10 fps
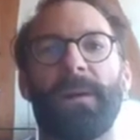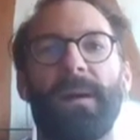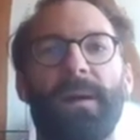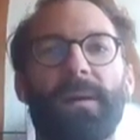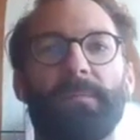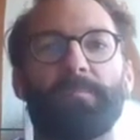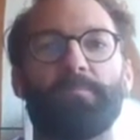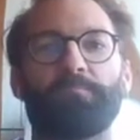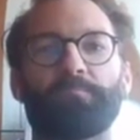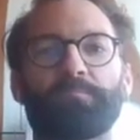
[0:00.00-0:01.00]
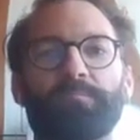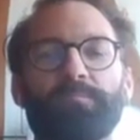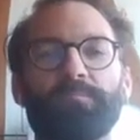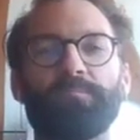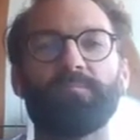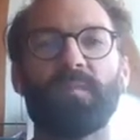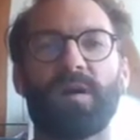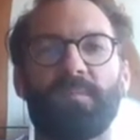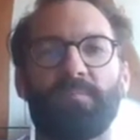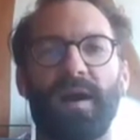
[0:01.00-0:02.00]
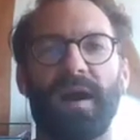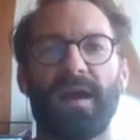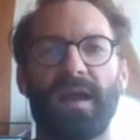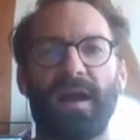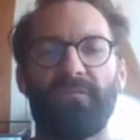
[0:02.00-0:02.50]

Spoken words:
um, by